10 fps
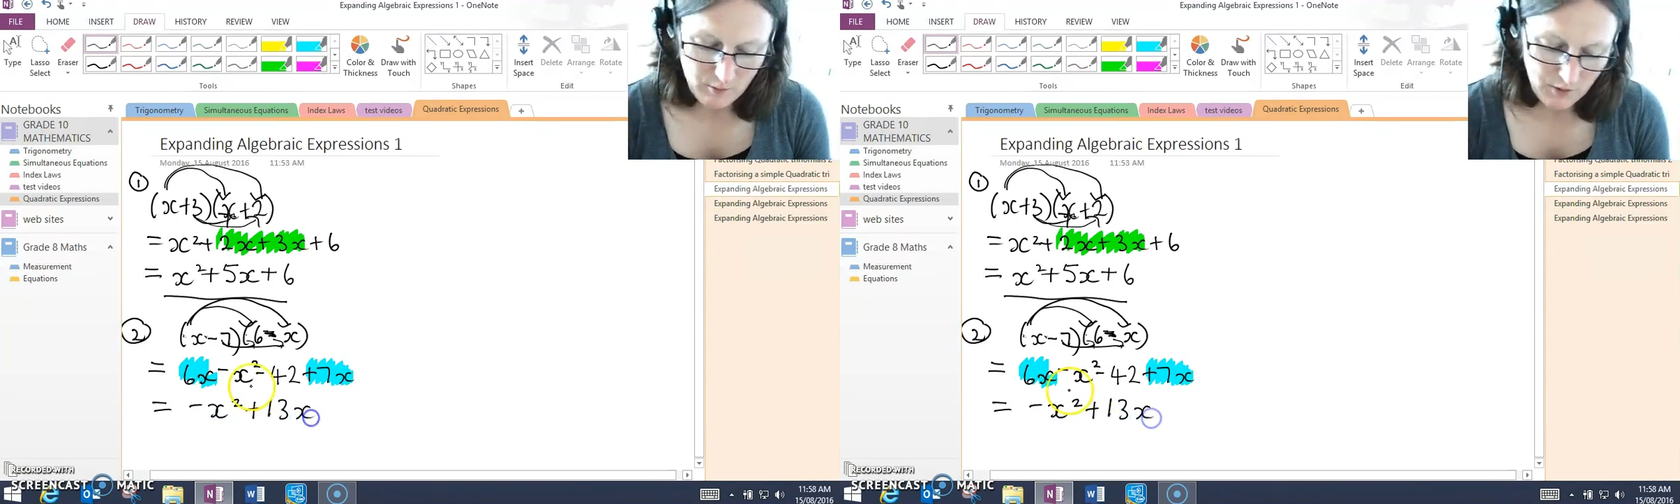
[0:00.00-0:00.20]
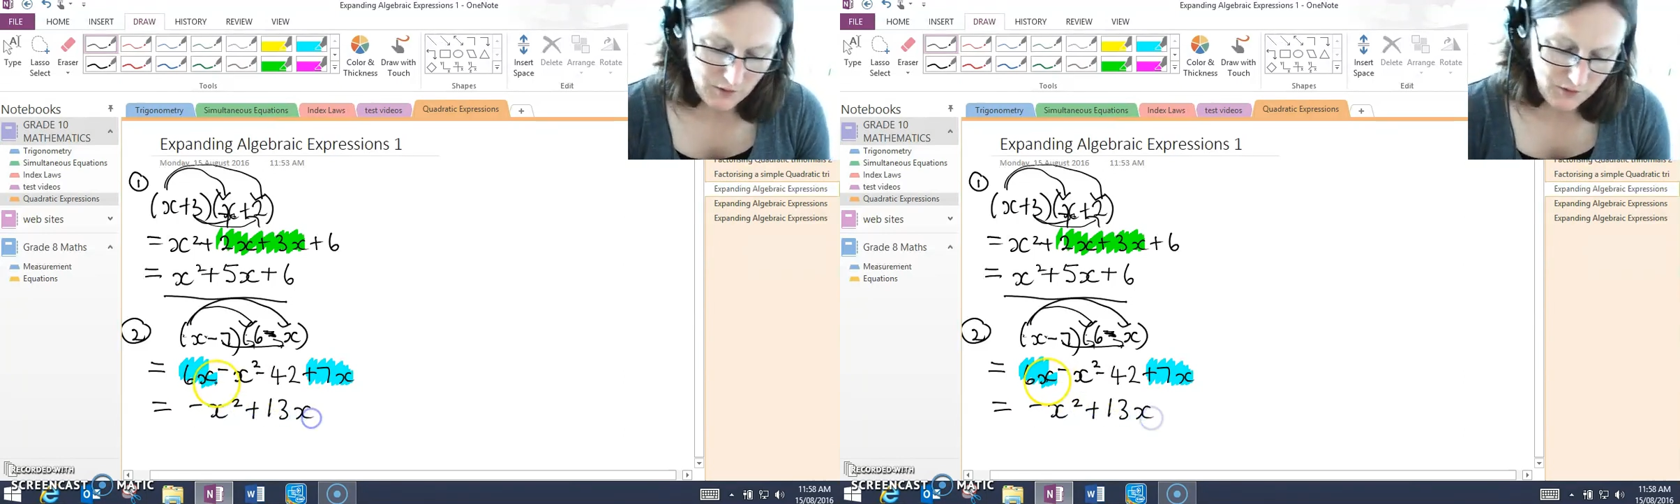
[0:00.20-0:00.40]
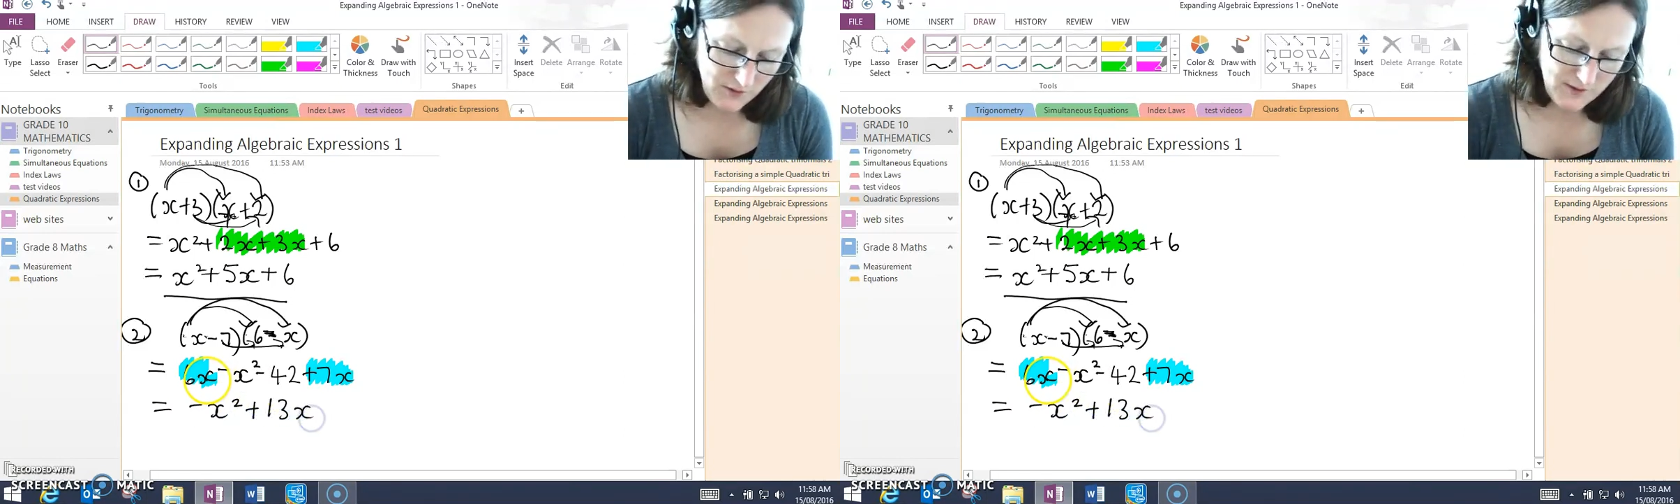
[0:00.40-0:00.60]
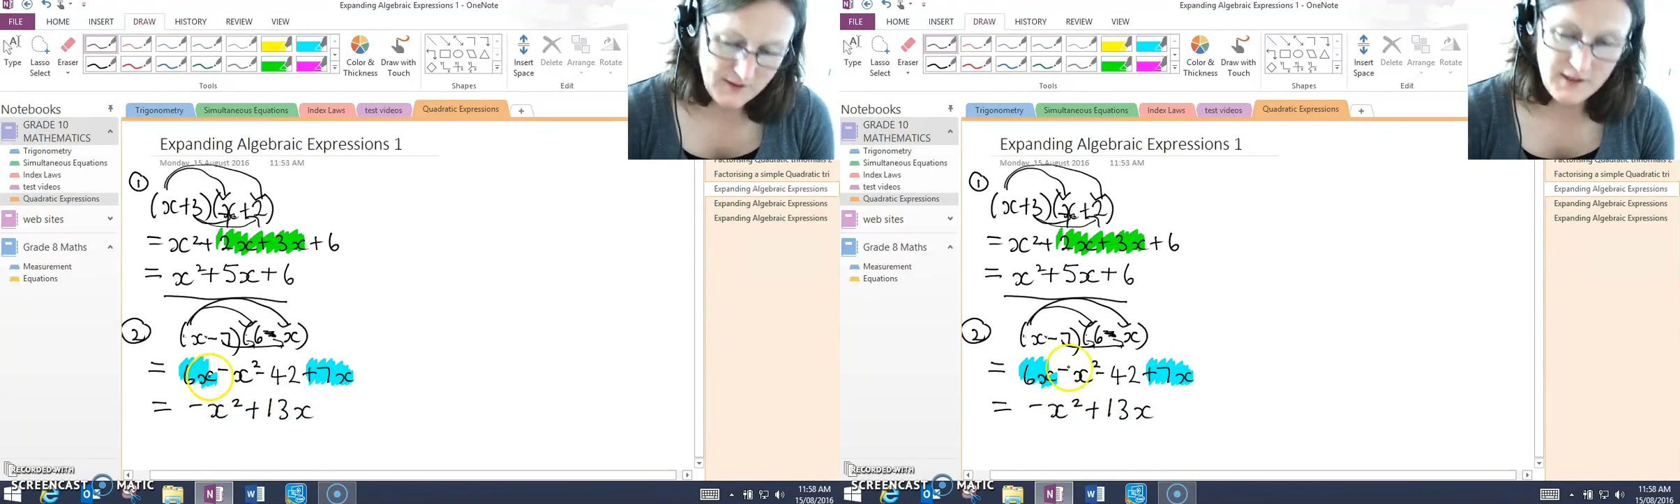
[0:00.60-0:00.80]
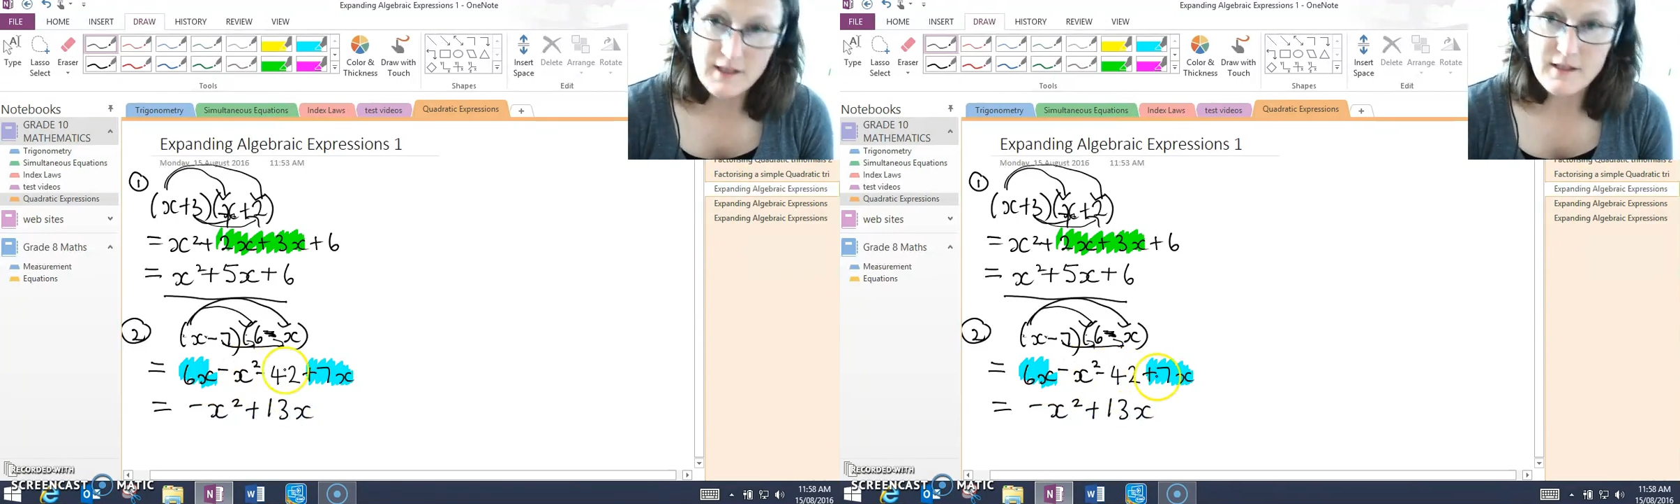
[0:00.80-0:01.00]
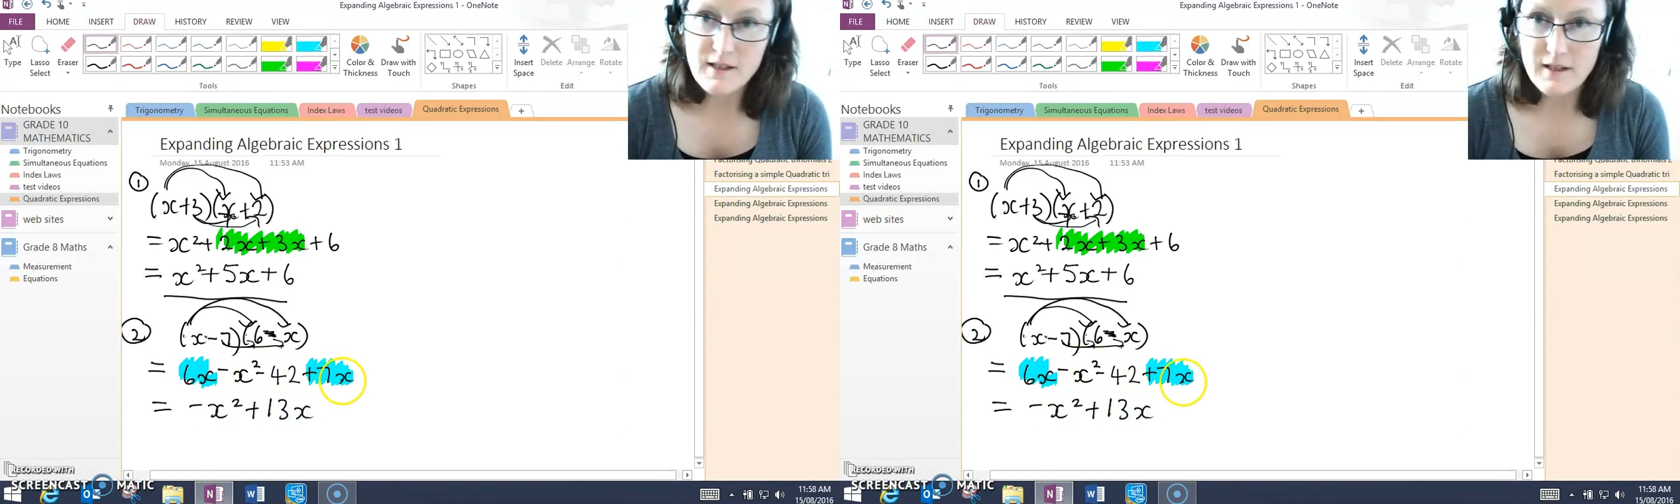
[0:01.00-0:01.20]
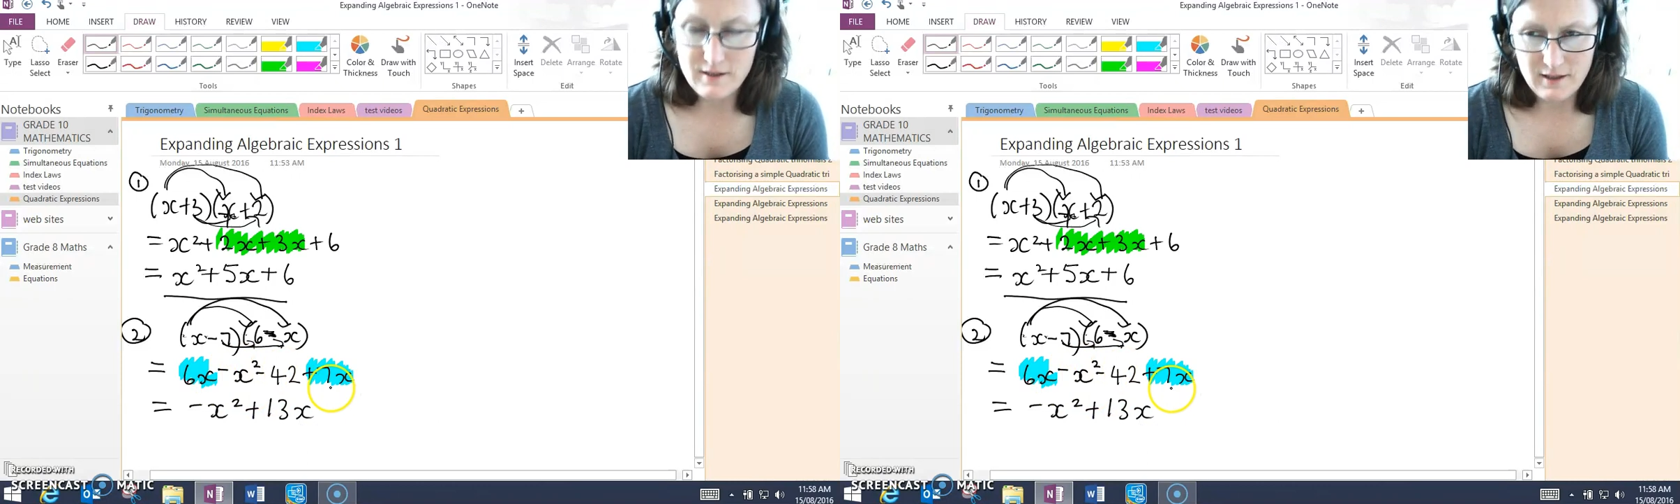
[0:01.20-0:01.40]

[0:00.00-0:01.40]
because 6x